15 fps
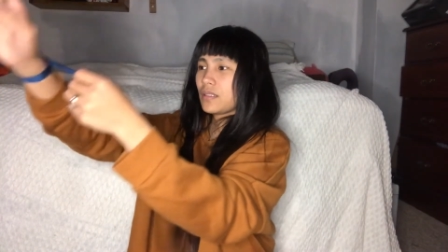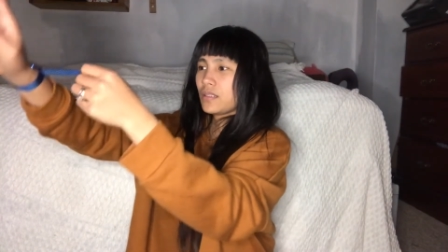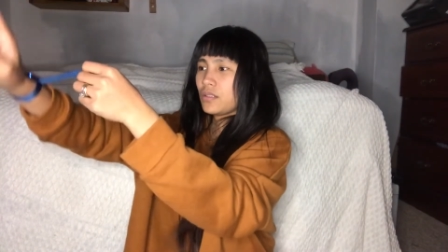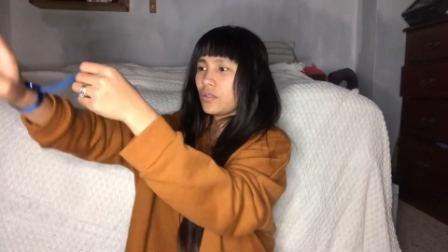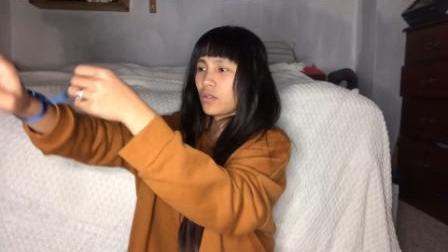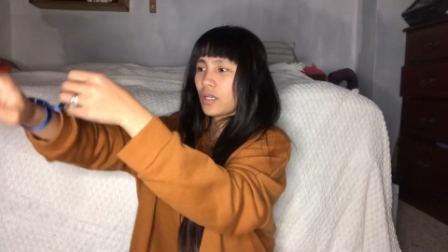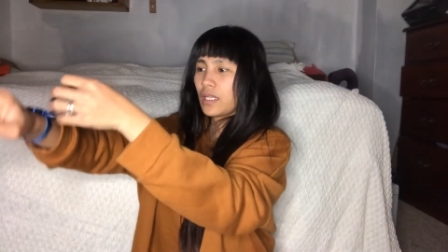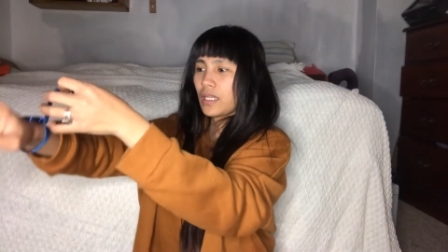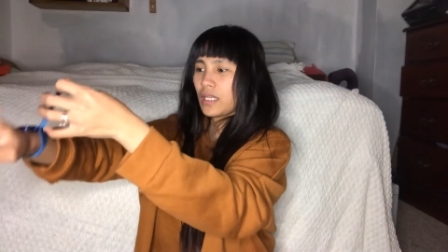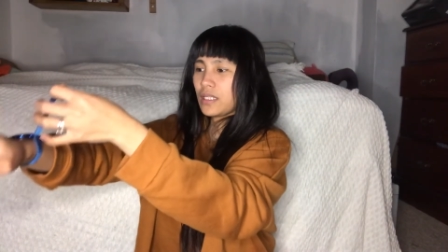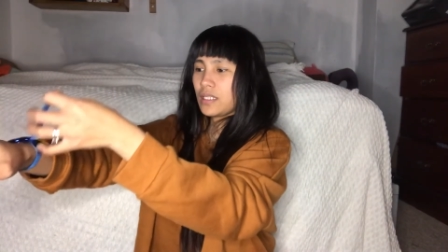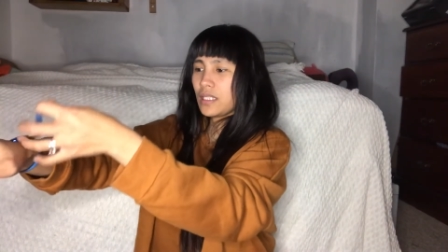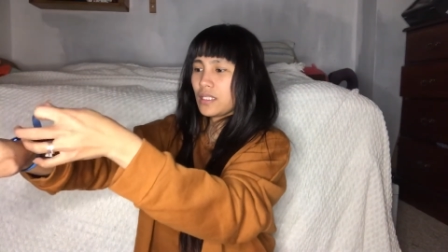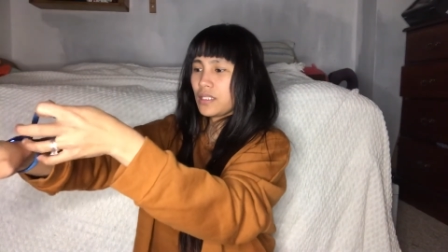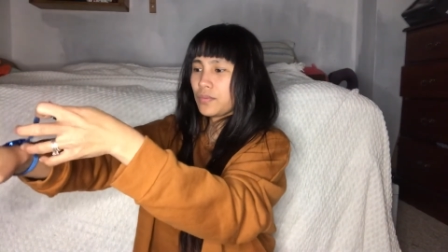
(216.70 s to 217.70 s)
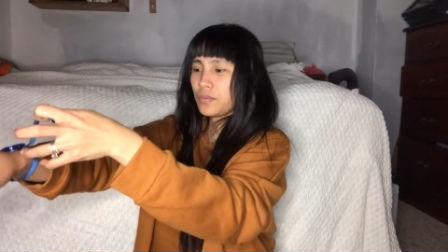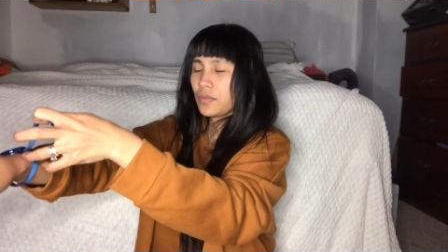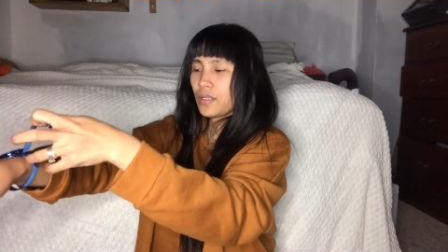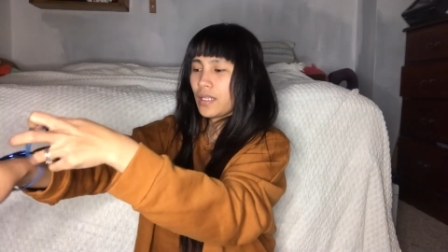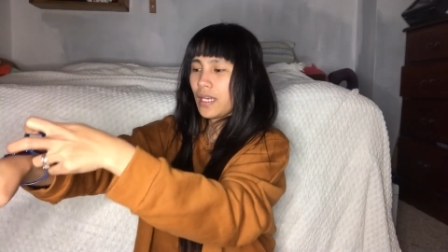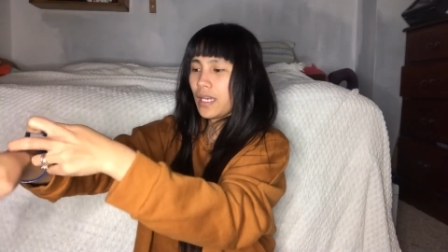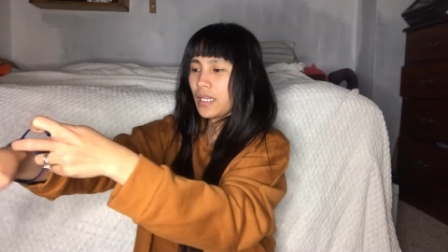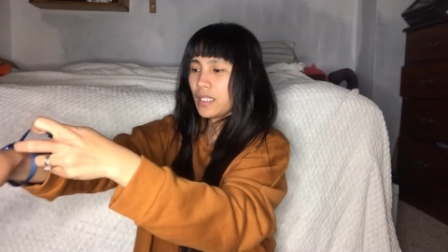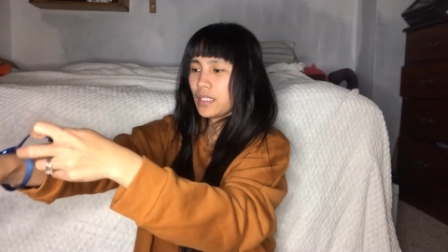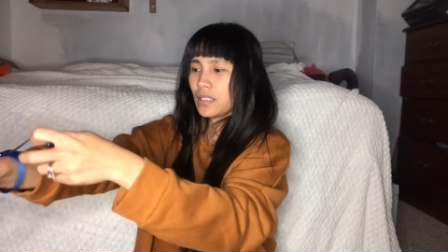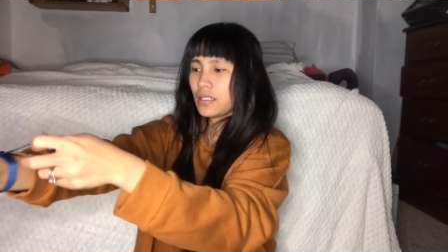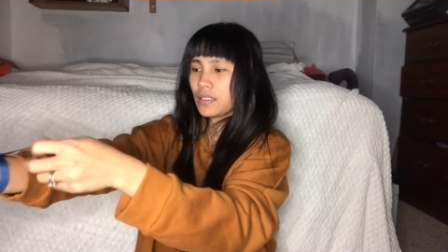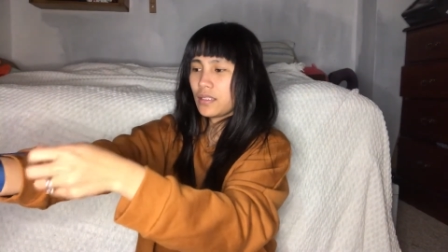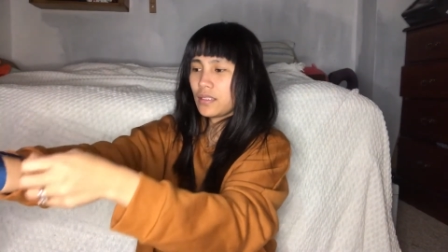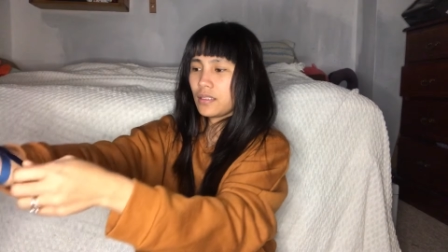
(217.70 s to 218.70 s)
you can adjust if you like,
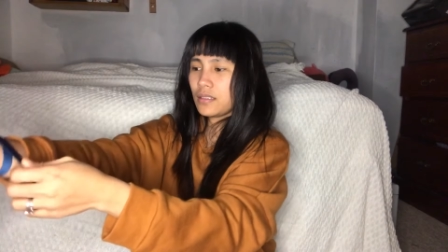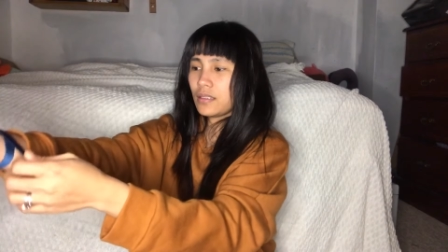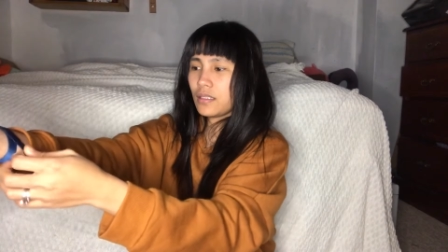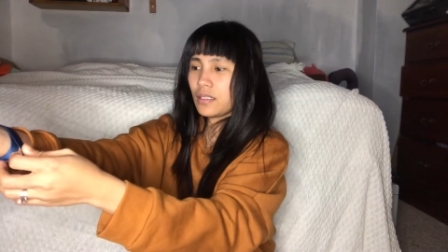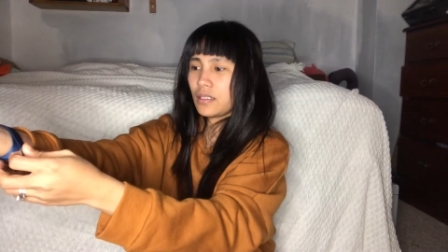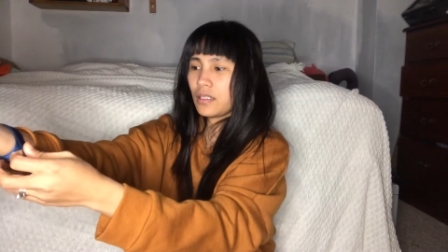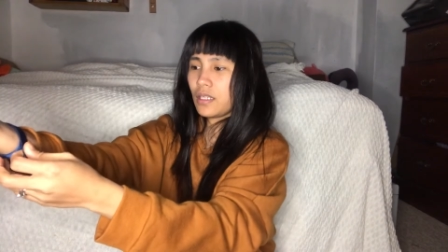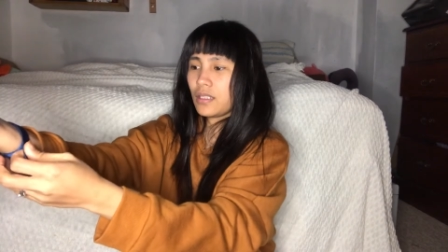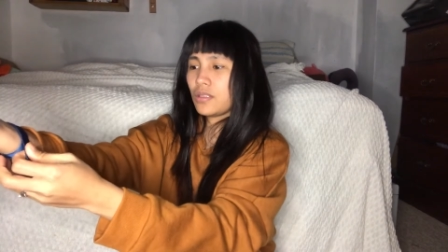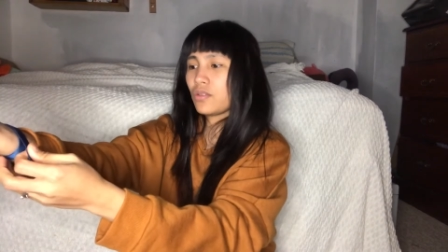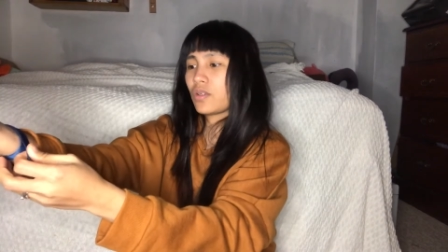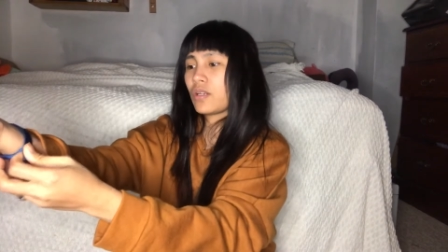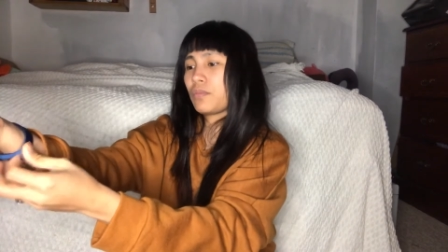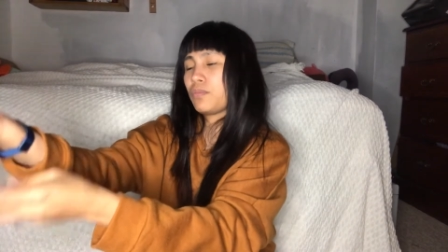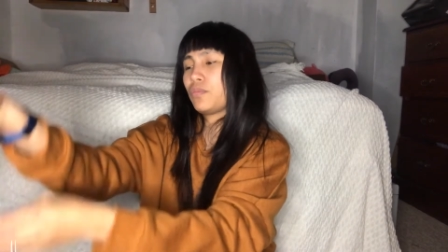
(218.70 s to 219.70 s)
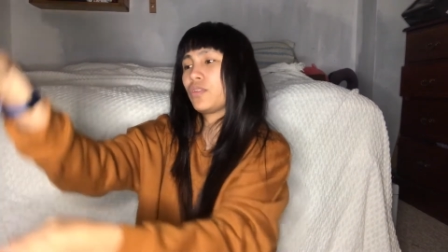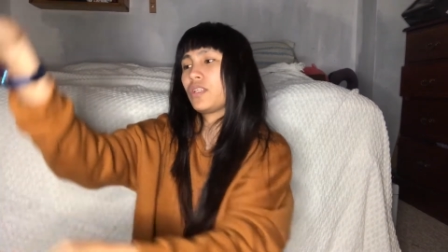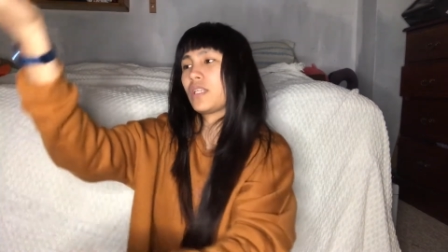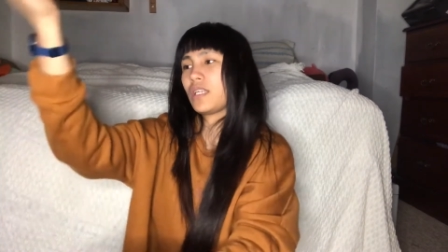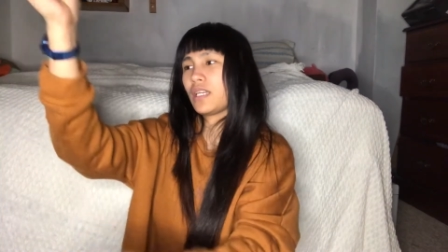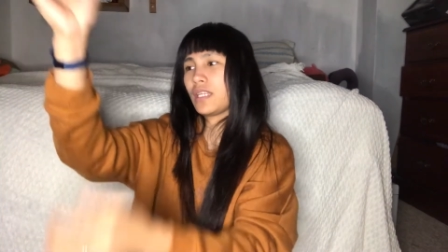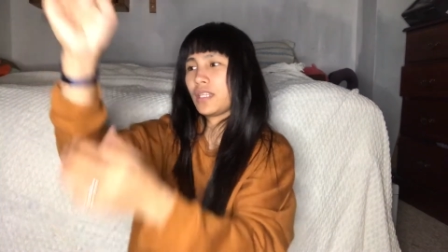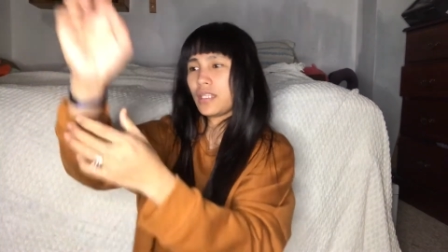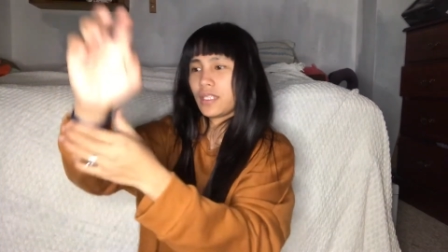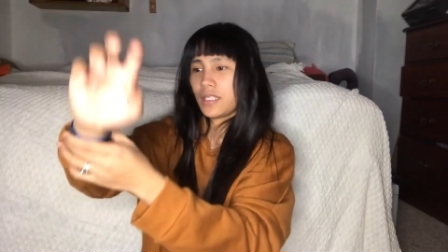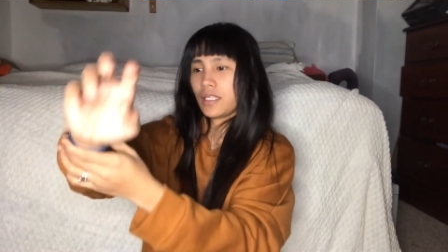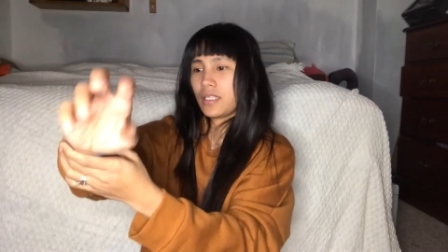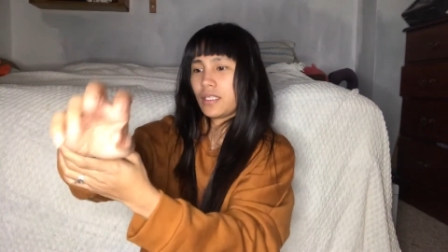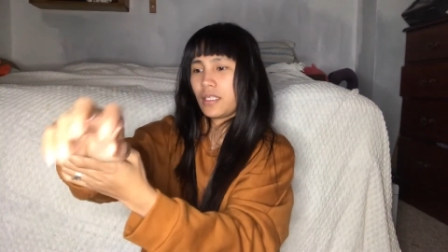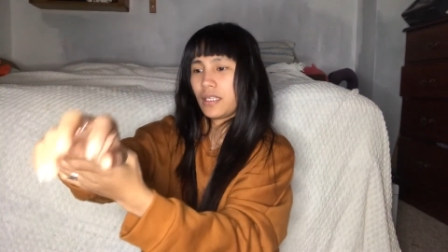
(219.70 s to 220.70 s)
and then you can put it in.
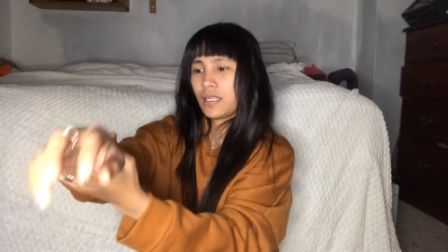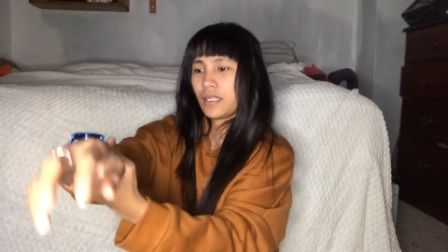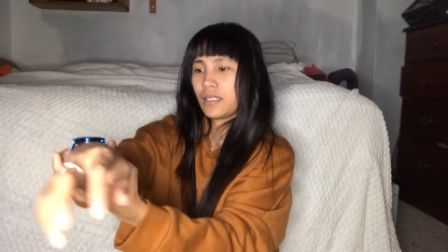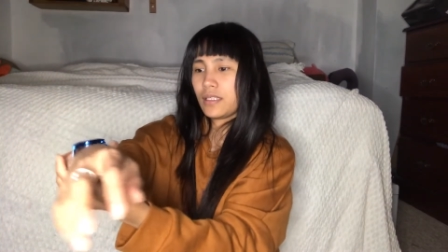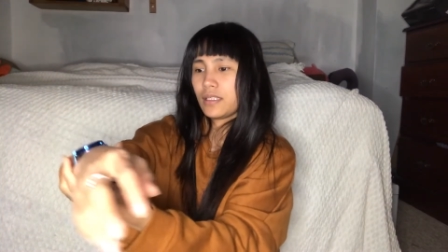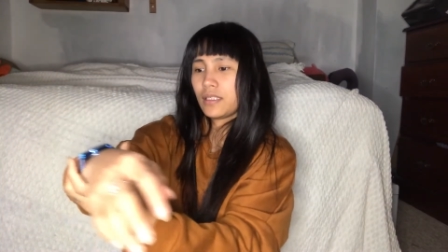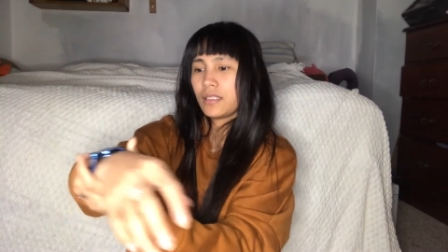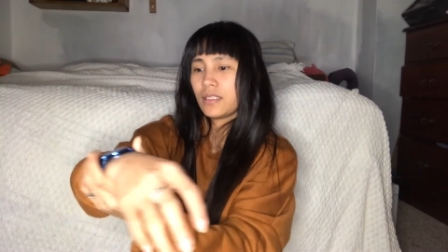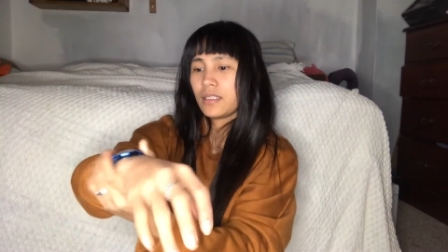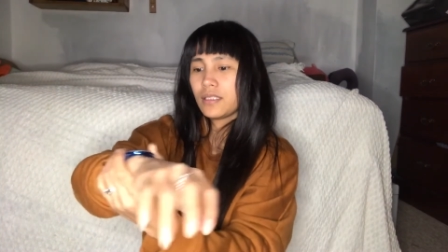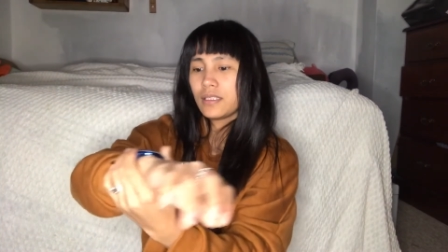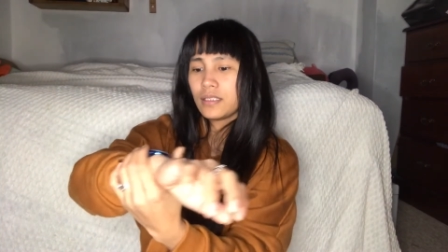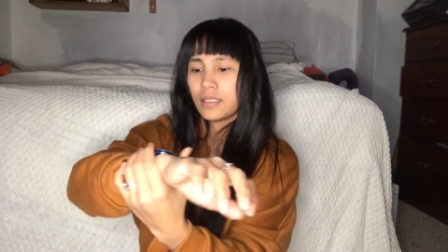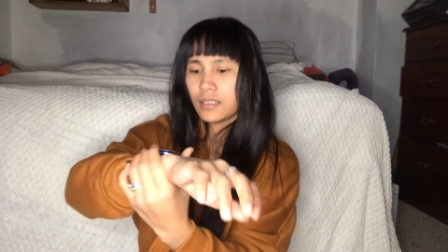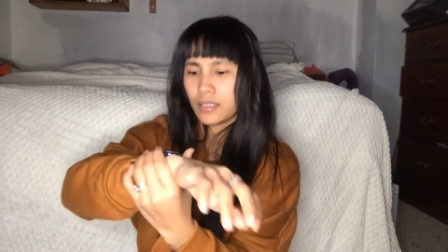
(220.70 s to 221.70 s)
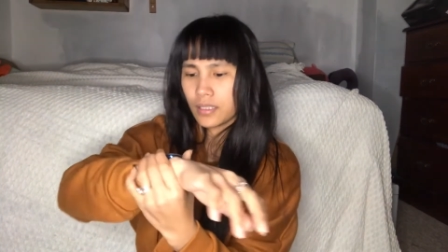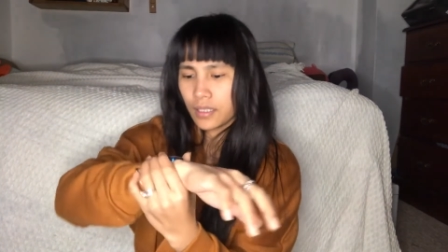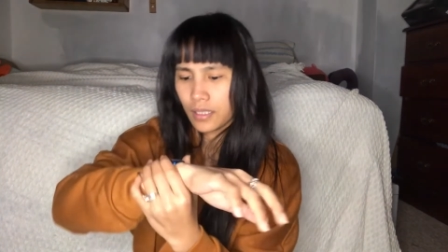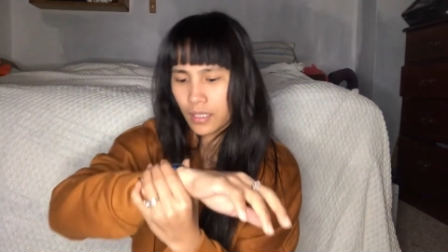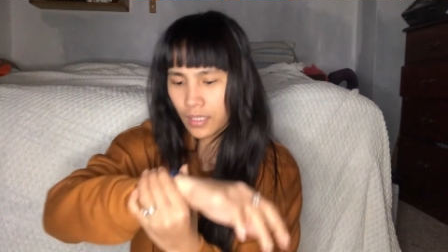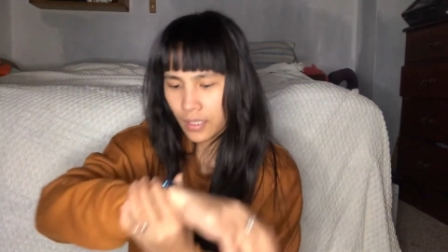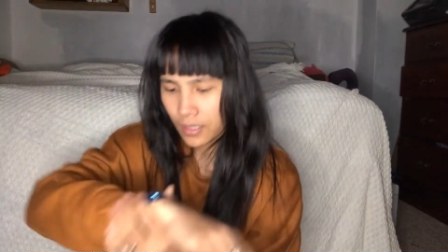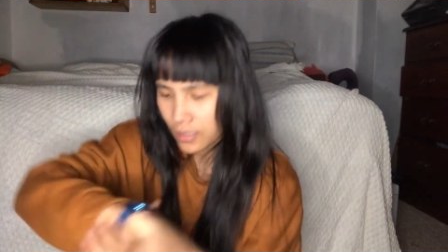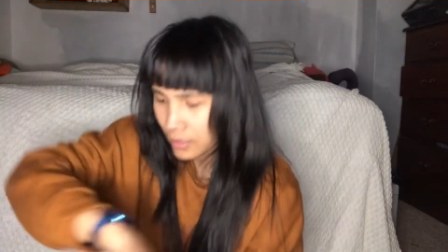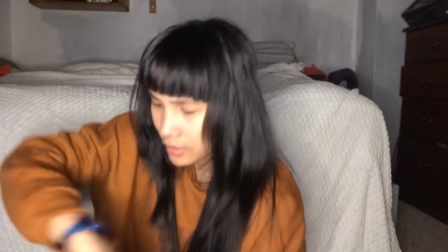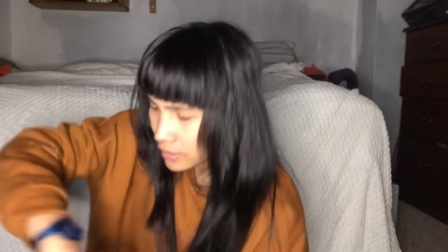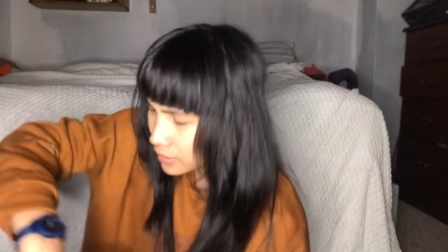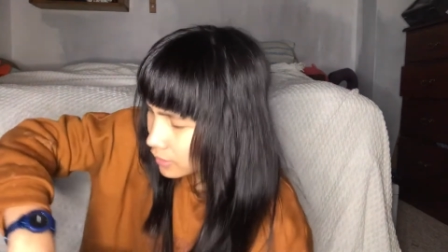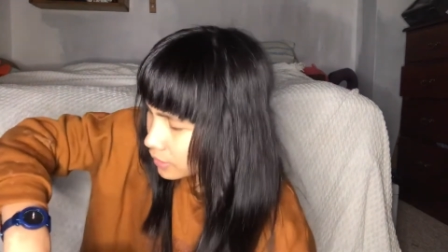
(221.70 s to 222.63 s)
Yeah. And